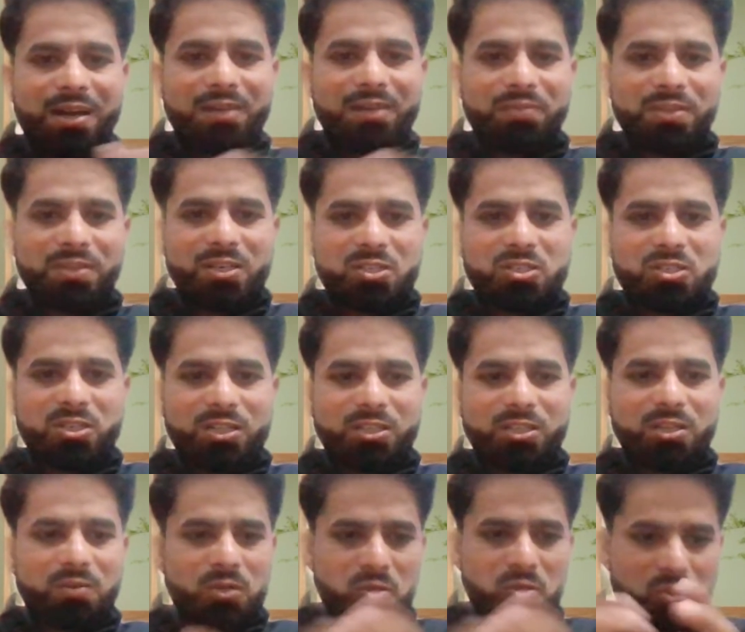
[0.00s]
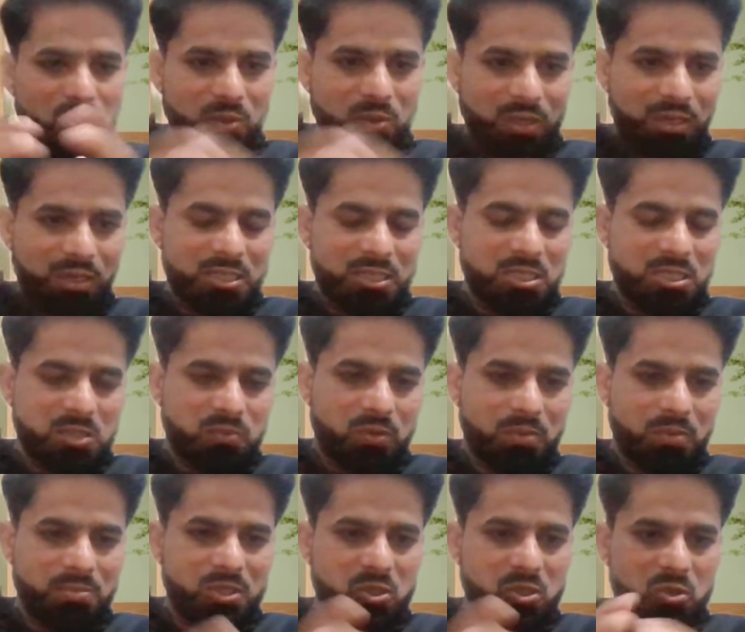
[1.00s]
yesterday there was no classes
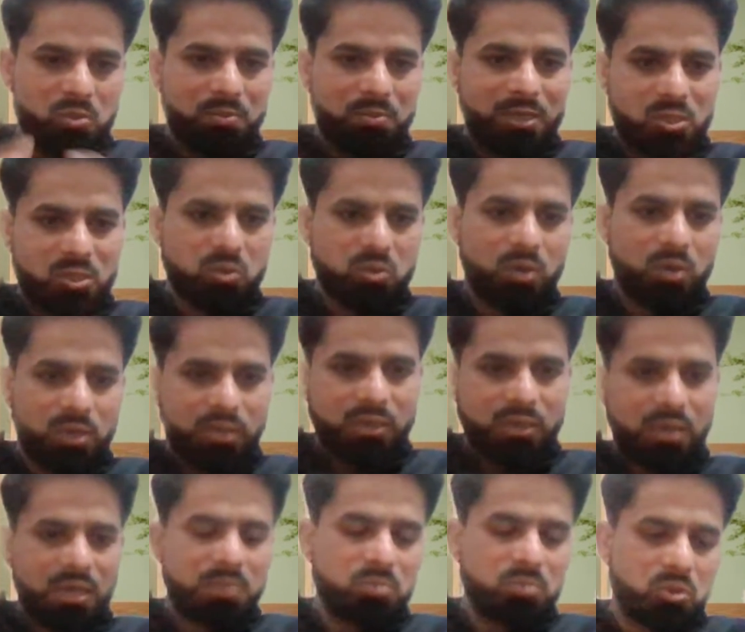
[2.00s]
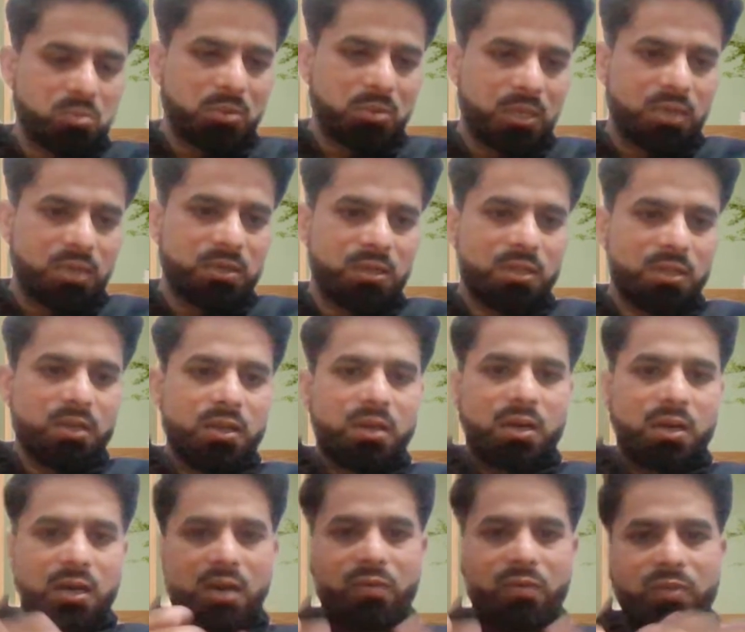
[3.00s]
for me, so my scholar came to me and
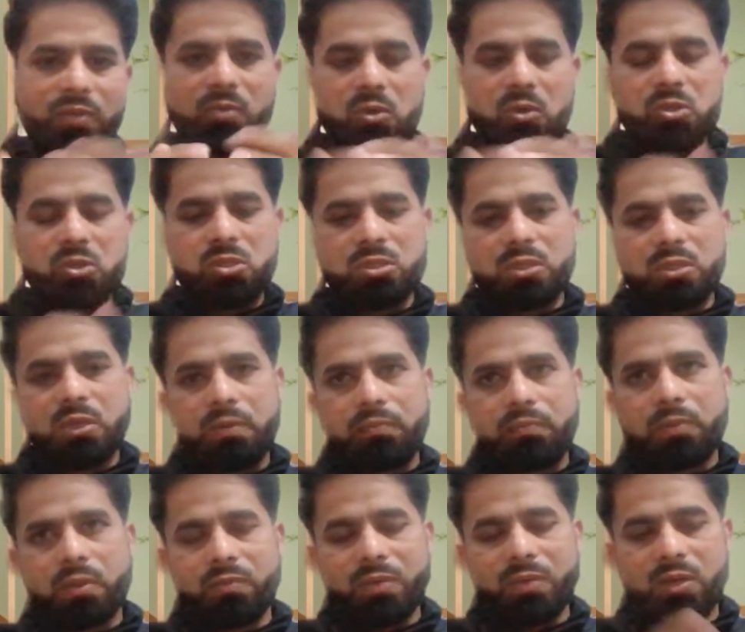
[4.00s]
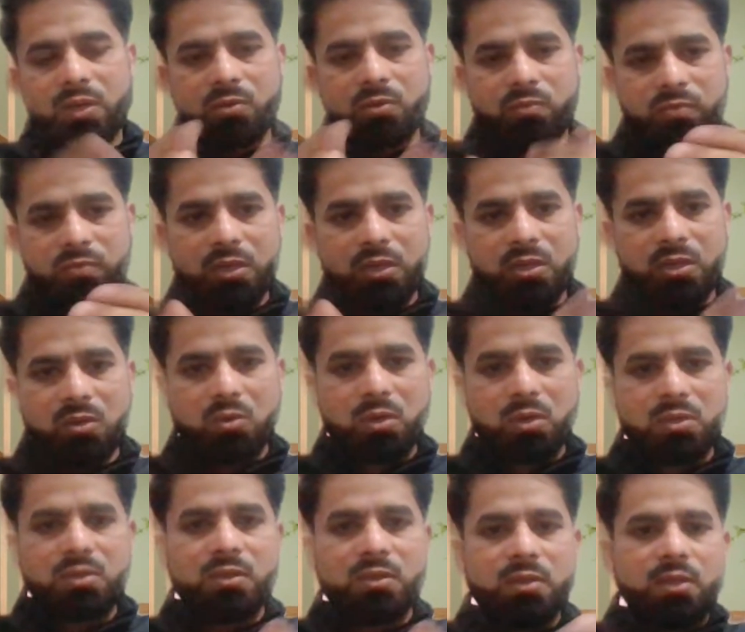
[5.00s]
we are working
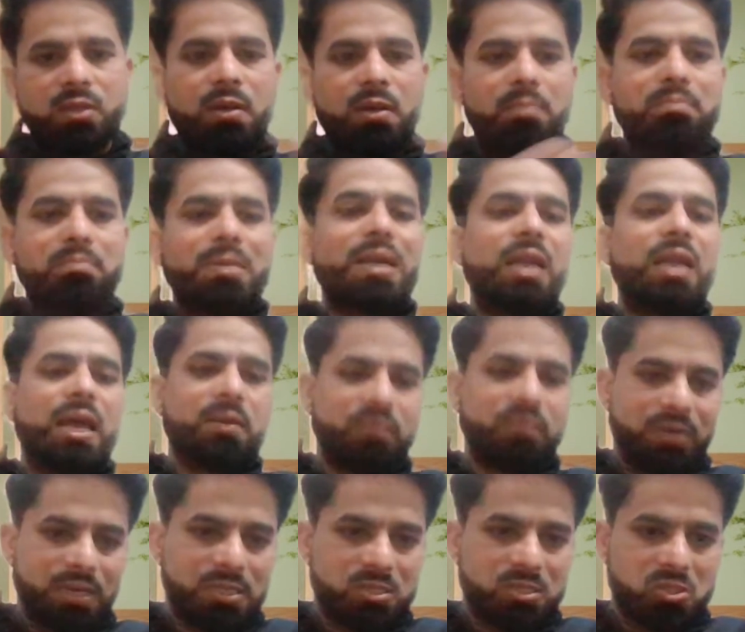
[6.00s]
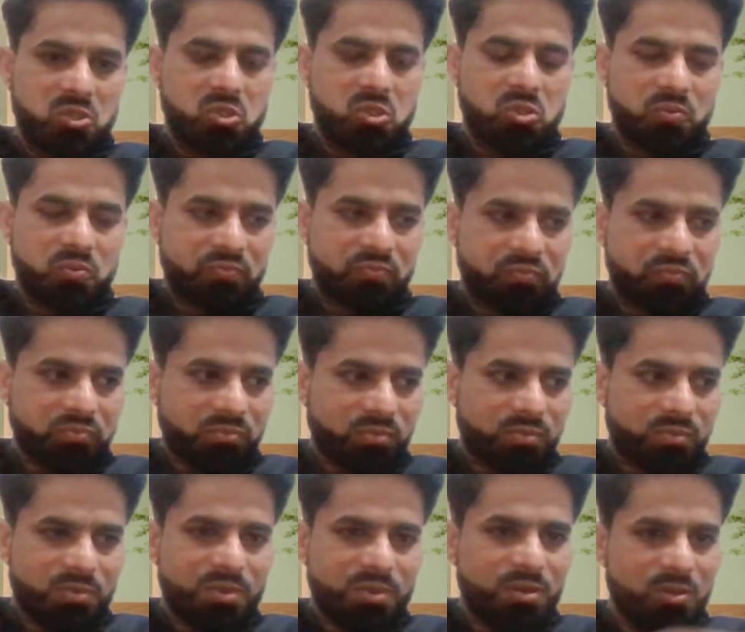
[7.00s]
on midlife crisis.
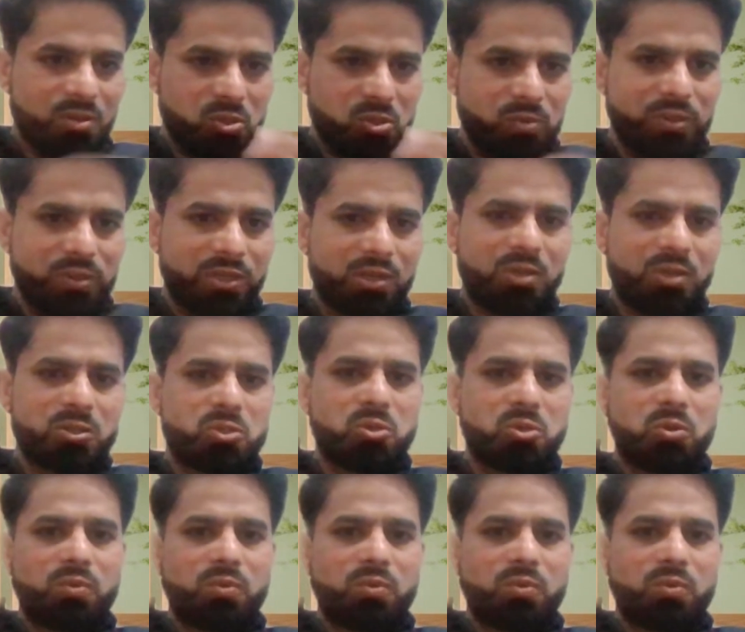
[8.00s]
We are also